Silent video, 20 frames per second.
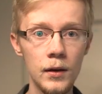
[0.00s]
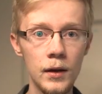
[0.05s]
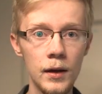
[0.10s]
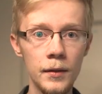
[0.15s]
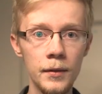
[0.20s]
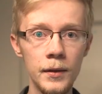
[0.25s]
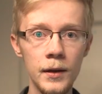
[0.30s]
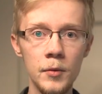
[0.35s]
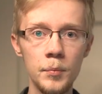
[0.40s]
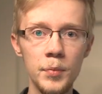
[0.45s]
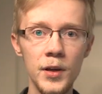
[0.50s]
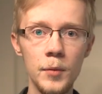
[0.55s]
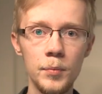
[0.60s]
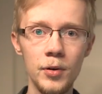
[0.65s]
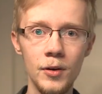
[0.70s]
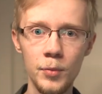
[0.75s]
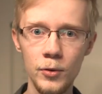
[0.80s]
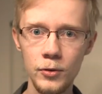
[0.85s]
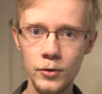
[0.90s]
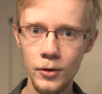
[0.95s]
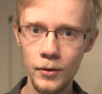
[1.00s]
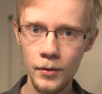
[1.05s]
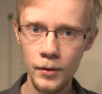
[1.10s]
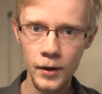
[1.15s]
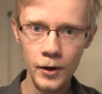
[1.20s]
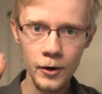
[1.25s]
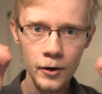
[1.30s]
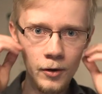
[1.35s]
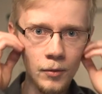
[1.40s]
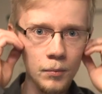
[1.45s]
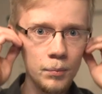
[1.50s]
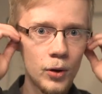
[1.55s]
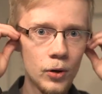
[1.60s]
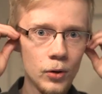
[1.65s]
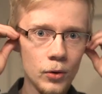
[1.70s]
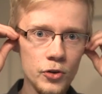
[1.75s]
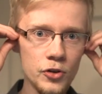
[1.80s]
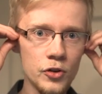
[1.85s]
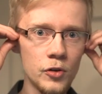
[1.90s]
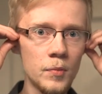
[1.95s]
And then people put on their
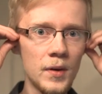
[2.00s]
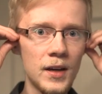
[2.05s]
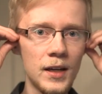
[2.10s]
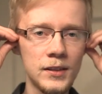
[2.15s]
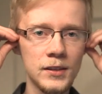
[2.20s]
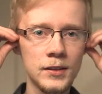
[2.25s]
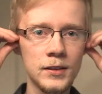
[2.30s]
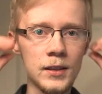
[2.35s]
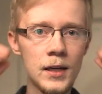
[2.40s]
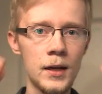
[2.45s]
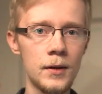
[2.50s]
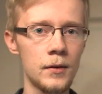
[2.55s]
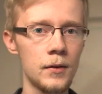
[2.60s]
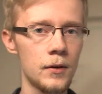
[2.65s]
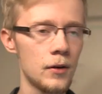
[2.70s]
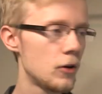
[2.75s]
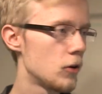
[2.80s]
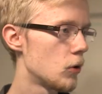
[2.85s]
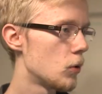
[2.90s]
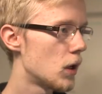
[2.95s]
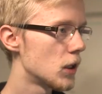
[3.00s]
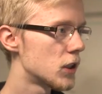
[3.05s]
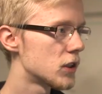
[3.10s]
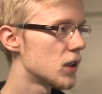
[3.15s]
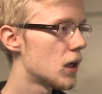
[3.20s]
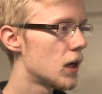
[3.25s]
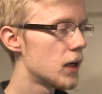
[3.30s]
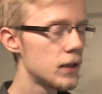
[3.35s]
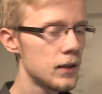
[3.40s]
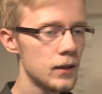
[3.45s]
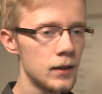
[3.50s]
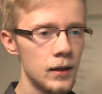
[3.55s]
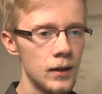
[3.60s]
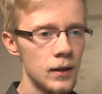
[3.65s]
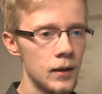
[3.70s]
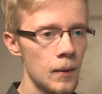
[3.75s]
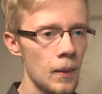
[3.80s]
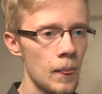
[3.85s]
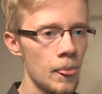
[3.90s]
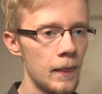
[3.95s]
pollution masks and go outside
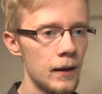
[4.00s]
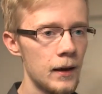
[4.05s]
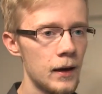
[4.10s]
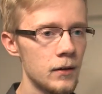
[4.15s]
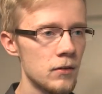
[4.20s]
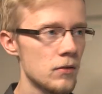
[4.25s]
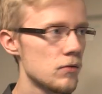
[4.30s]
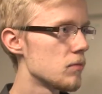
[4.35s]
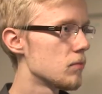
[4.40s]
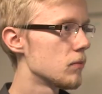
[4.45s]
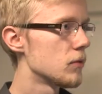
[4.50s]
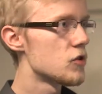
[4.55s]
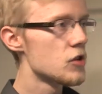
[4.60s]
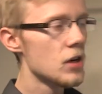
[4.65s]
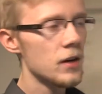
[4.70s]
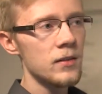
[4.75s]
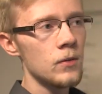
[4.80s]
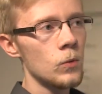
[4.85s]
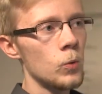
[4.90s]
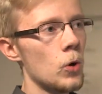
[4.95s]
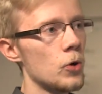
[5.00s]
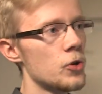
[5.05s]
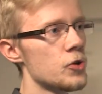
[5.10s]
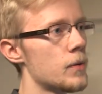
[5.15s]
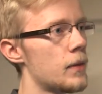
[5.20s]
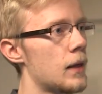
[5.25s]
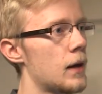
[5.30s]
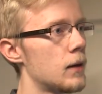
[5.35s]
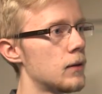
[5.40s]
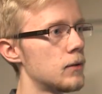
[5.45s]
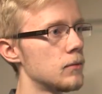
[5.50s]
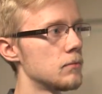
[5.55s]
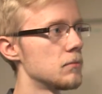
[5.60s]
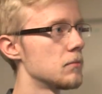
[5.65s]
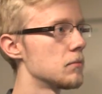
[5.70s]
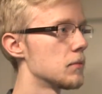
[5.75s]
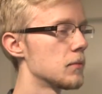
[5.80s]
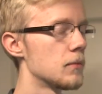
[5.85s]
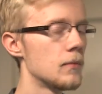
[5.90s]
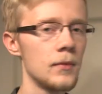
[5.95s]
and just watch the
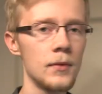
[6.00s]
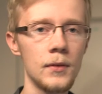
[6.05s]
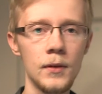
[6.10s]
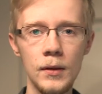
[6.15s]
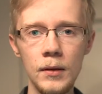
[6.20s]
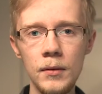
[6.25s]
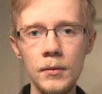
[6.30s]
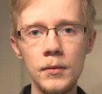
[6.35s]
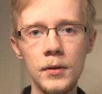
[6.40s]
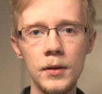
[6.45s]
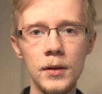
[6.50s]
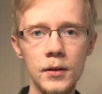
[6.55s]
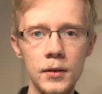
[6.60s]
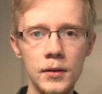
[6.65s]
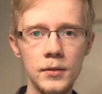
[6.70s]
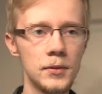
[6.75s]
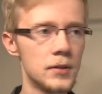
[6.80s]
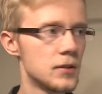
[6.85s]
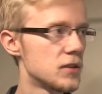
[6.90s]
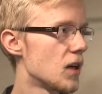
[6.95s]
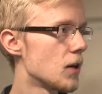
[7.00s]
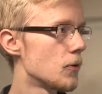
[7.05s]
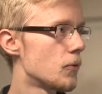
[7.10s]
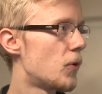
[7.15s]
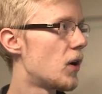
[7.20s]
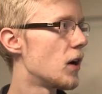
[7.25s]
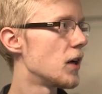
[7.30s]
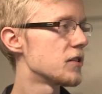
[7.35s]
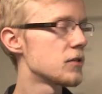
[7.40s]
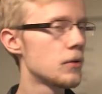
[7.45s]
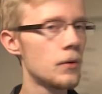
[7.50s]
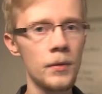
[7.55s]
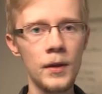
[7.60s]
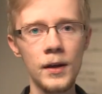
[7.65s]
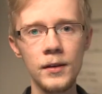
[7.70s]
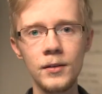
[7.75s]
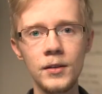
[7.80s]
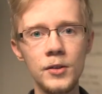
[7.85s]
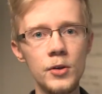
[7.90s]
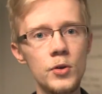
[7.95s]
sunrise on
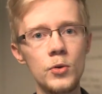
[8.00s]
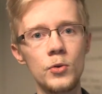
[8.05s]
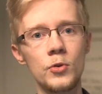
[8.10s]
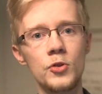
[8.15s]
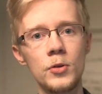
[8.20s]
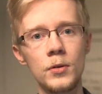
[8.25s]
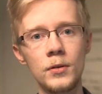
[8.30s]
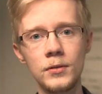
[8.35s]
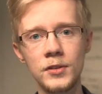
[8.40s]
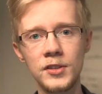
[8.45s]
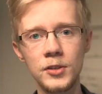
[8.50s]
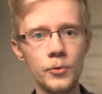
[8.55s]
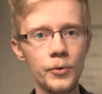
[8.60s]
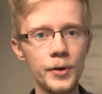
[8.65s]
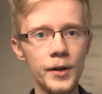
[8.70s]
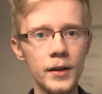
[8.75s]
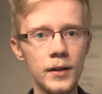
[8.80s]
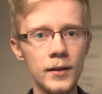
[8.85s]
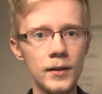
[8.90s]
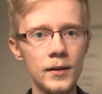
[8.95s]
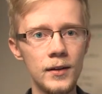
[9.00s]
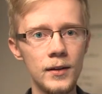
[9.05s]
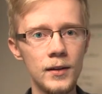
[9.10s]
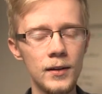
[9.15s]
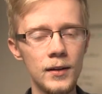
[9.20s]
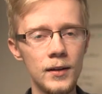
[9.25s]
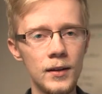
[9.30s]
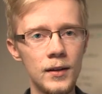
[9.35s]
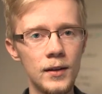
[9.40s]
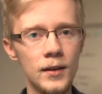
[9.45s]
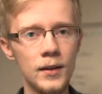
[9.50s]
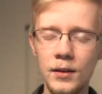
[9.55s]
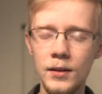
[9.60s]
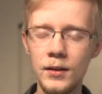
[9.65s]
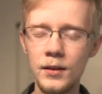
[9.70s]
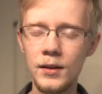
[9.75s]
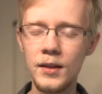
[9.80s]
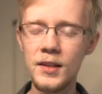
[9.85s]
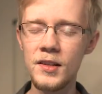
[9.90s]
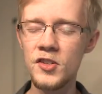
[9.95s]
that huge
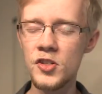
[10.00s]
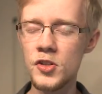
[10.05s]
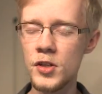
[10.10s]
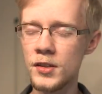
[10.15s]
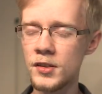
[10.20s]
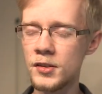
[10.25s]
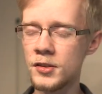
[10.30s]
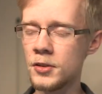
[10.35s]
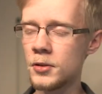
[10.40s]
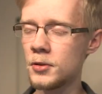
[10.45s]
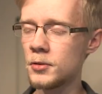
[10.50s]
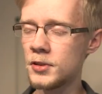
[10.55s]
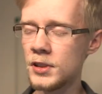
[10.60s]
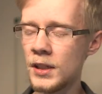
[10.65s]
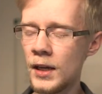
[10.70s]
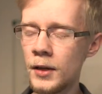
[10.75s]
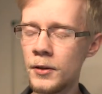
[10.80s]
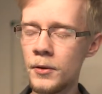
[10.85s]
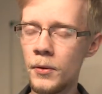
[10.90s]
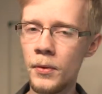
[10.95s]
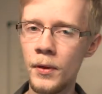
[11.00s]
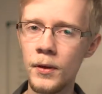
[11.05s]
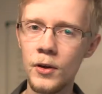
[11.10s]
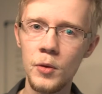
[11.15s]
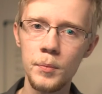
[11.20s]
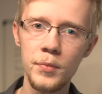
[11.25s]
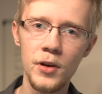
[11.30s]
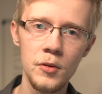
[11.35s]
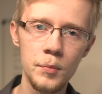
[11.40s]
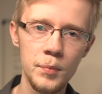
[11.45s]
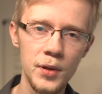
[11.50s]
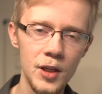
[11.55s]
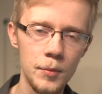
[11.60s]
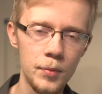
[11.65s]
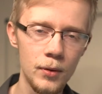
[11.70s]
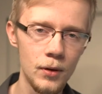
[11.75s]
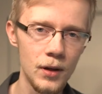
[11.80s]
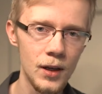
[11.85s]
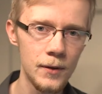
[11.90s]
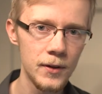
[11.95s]
screen. It's just so sad to think about
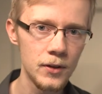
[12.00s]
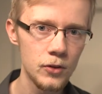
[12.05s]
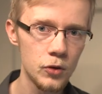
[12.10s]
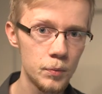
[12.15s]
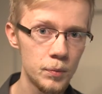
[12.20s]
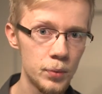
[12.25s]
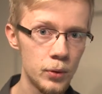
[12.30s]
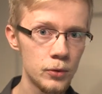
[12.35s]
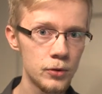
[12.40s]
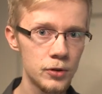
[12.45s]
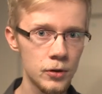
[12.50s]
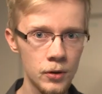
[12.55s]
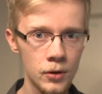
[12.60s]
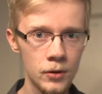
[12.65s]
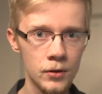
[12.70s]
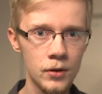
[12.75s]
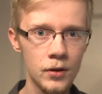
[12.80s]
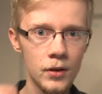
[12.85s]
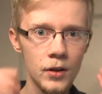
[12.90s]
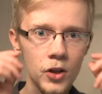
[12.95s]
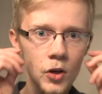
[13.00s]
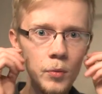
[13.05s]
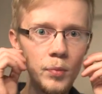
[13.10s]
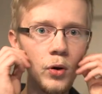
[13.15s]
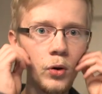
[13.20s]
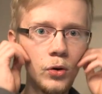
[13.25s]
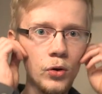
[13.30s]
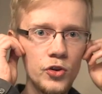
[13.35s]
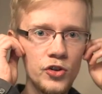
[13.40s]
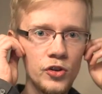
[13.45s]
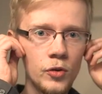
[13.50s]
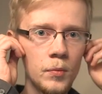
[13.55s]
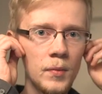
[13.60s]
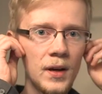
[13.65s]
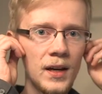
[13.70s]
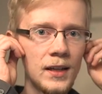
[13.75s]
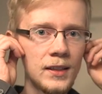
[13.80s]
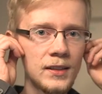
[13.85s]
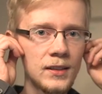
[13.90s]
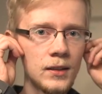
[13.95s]
people having to put on a pollution
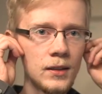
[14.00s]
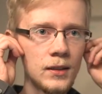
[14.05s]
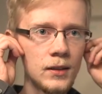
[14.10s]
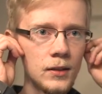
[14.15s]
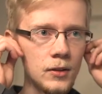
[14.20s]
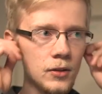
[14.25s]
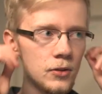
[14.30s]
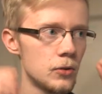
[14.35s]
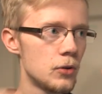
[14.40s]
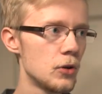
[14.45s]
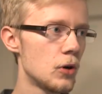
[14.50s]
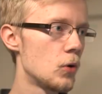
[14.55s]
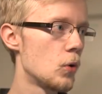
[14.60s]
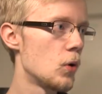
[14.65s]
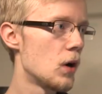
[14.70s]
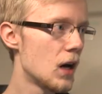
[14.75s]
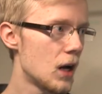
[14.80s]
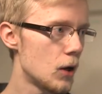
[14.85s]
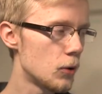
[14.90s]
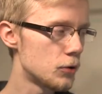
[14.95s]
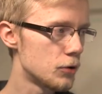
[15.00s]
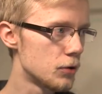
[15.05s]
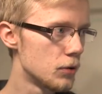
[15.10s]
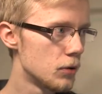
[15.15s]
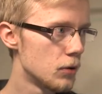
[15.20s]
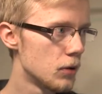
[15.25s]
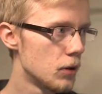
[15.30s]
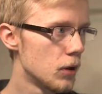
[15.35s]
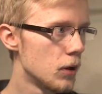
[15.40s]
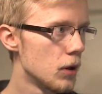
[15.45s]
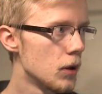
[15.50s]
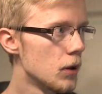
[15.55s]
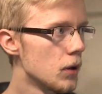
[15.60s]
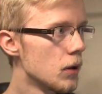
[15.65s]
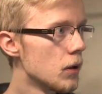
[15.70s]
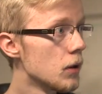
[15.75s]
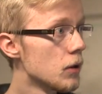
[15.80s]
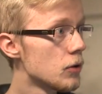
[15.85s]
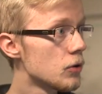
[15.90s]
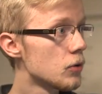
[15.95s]
mask to go out
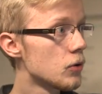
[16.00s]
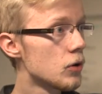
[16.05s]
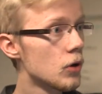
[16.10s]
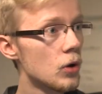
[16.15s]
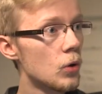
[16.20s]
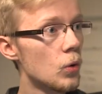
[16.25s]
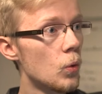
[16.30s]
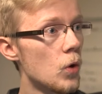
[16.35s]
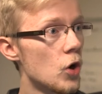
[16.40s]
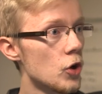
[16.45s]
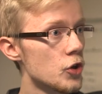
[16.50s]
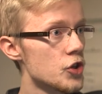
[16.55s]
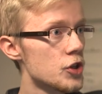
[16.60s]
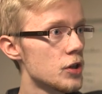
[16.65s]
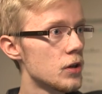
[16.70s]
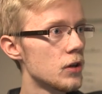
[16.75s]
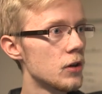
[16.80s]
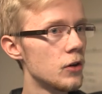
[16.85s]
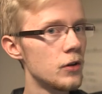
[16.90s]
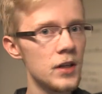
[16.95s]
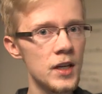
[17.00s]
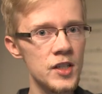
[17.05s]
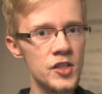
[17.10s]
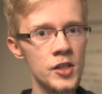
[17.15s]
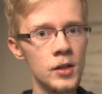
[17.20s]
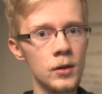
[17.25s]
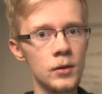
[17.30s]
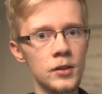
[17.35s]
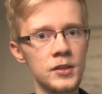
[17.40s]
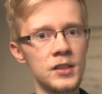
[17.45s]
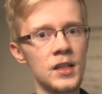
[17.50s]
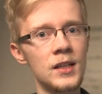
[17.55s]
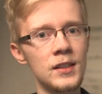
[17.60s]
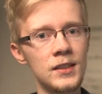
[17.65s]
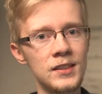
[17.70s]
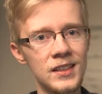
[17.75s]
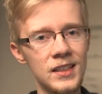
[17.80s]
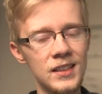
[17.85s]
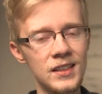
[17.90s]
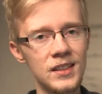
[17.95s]
to go watch a digital
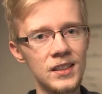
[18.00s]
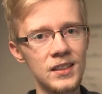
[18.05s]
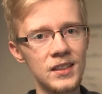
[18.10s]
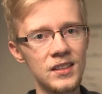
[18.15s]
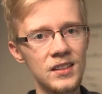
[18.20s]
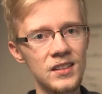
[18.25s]
sunset.